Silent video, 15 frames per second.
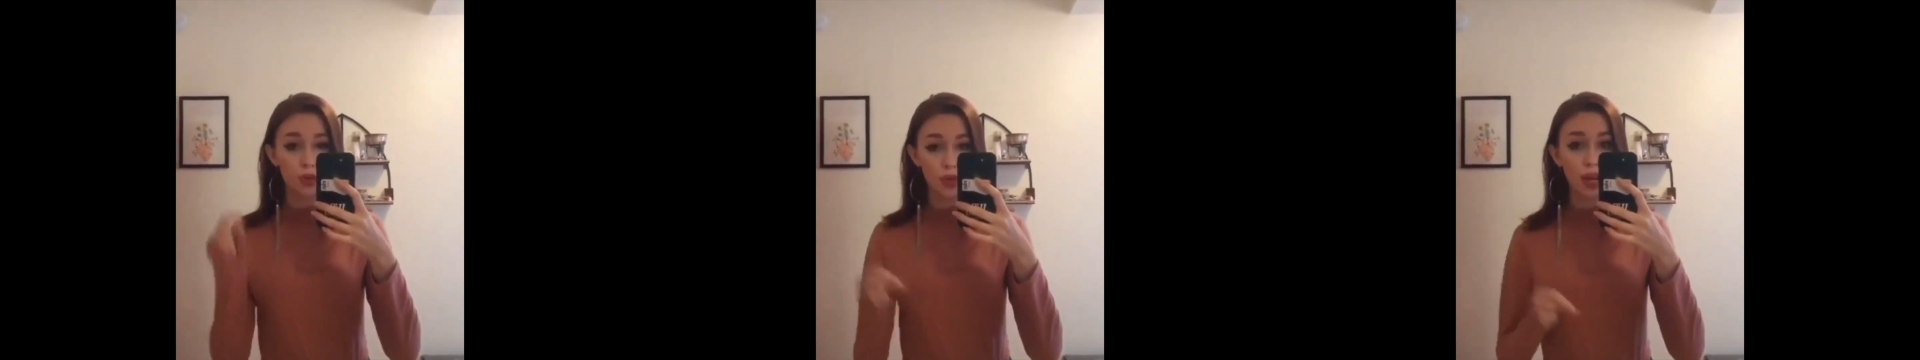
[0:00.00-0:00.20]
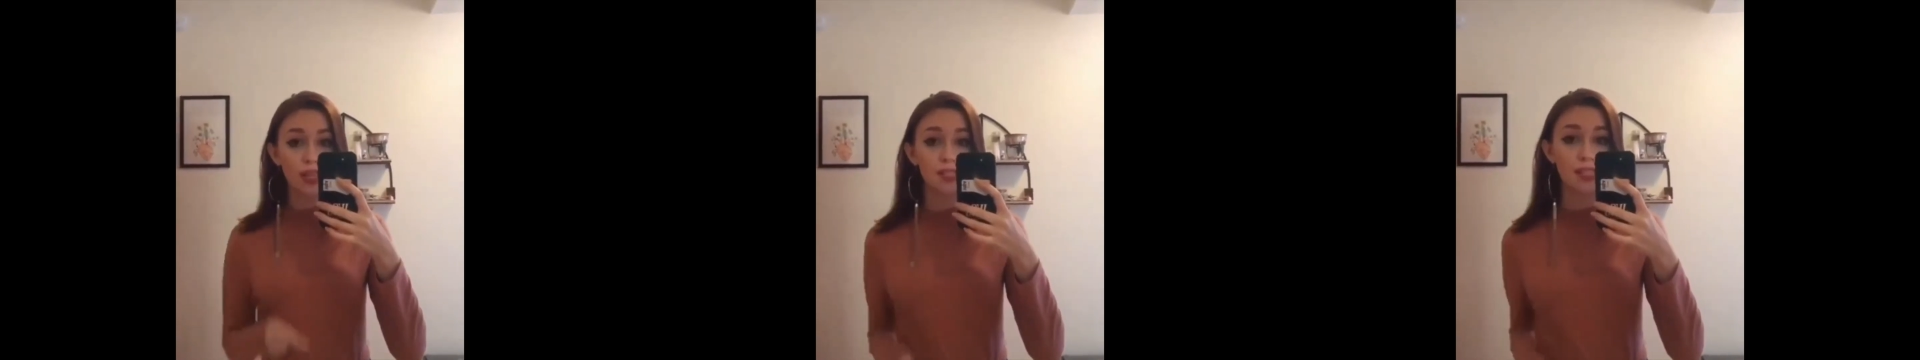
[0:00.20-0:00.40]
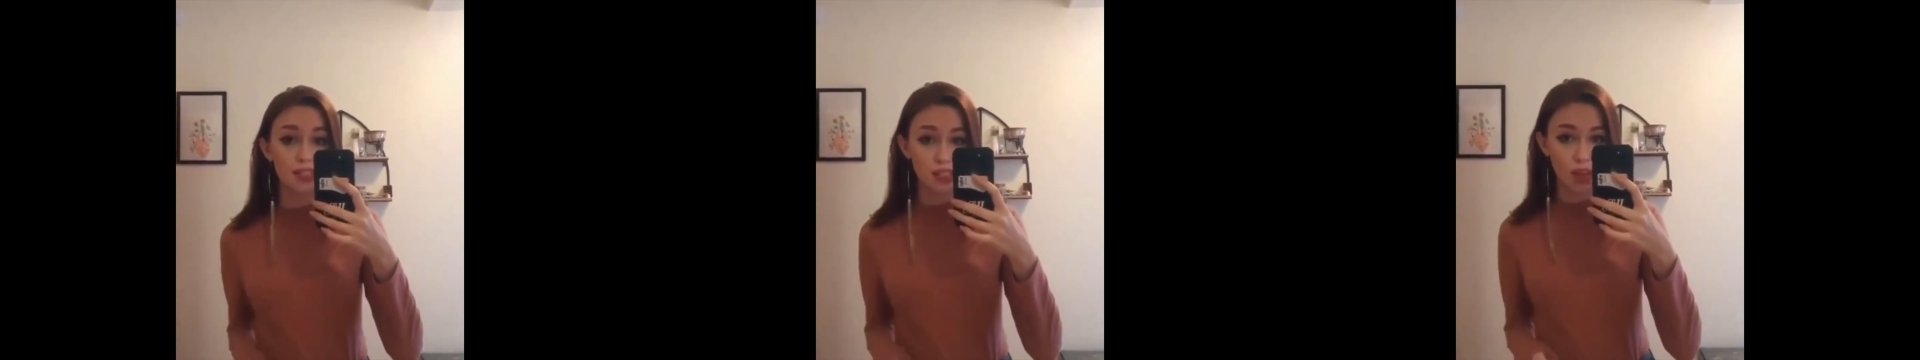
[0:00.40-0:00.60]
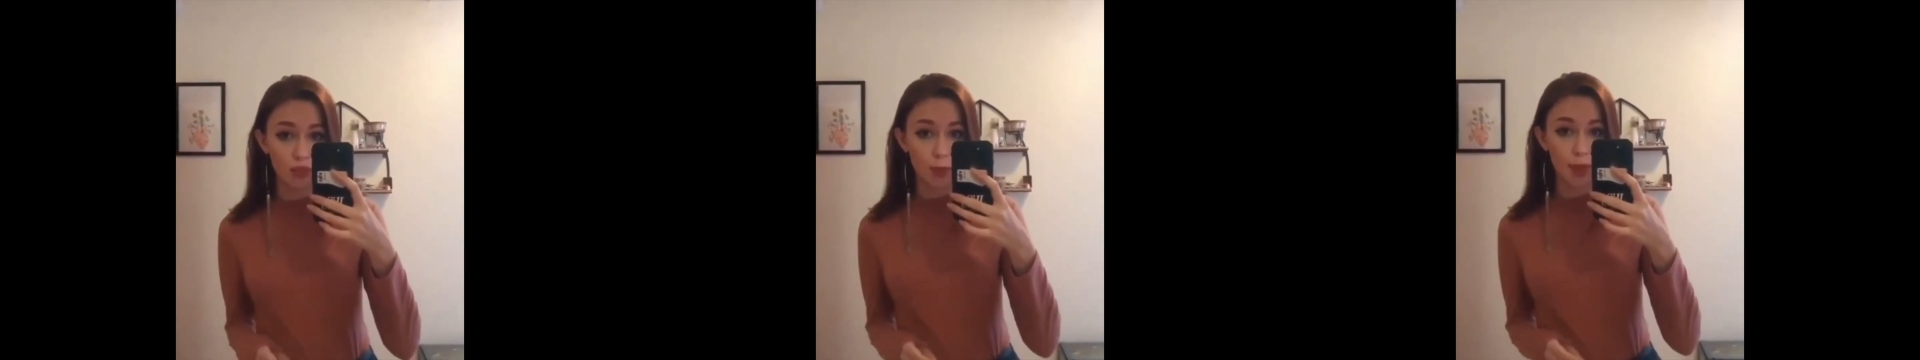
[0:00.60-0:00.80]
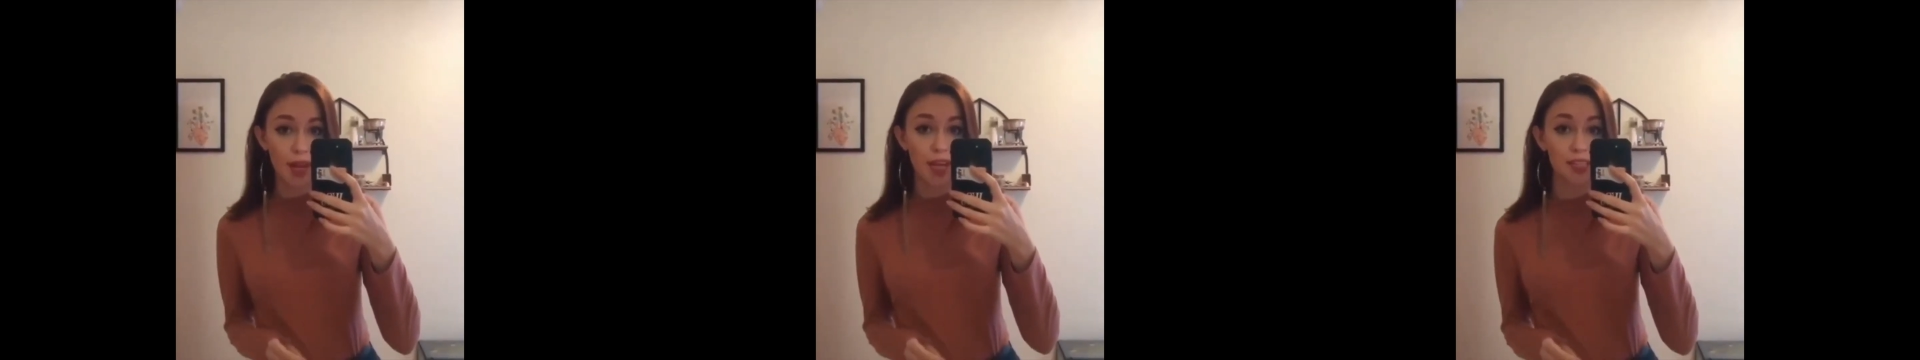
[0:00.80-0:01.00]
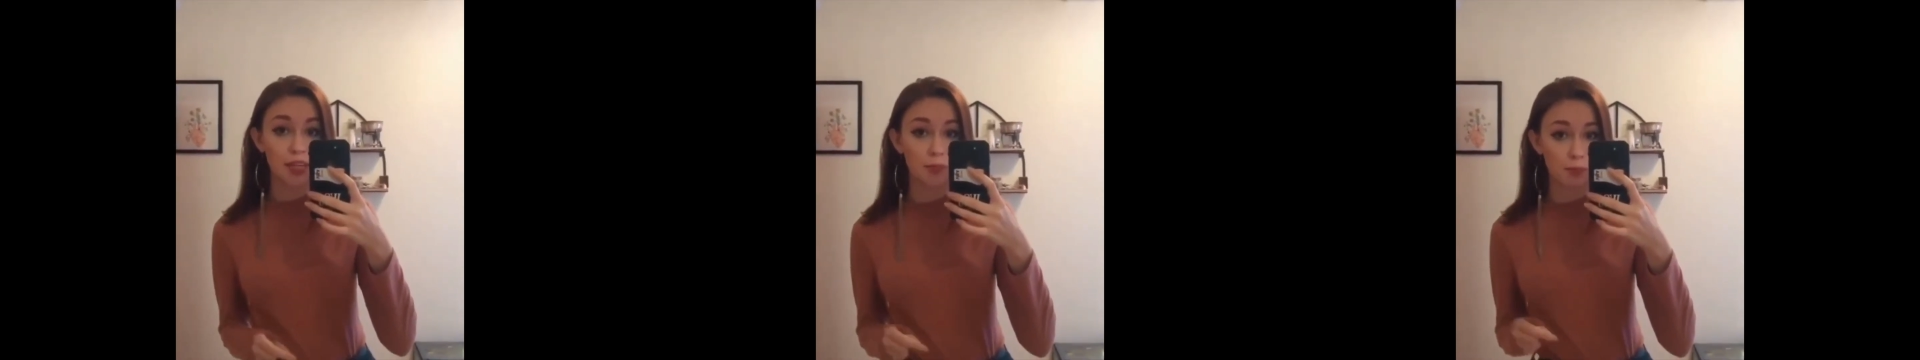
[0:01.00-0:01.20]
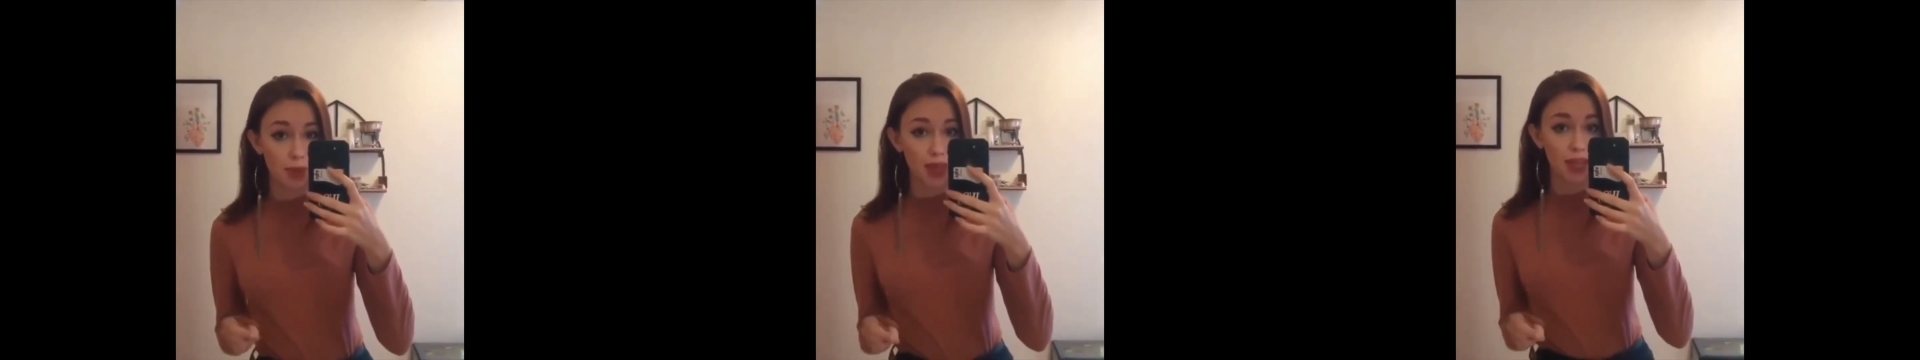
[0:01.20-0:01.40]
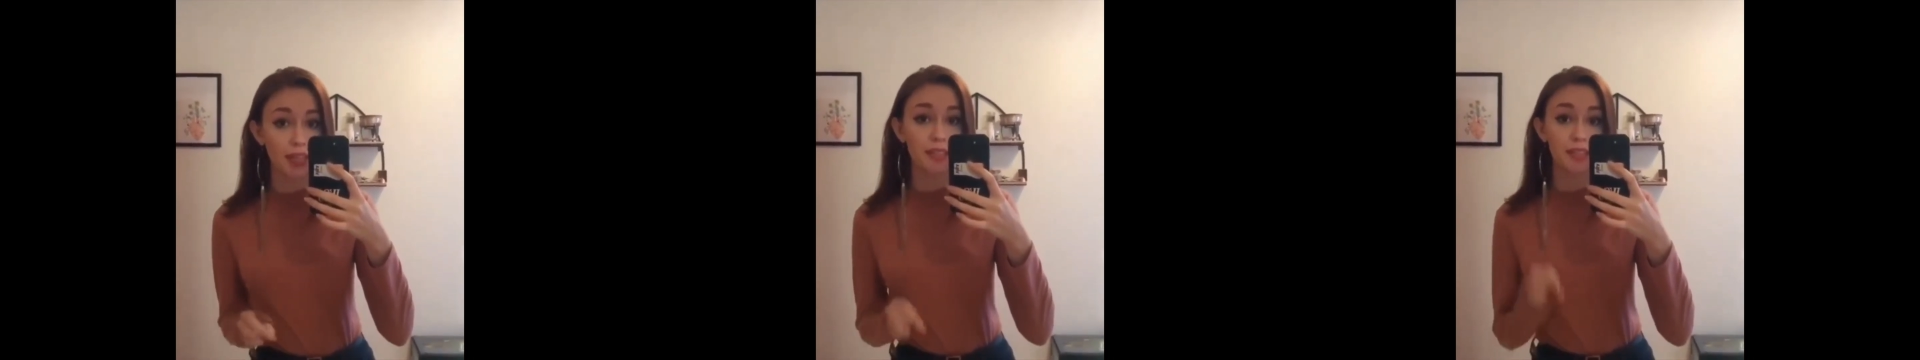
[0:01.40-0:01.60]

The United States government has admitted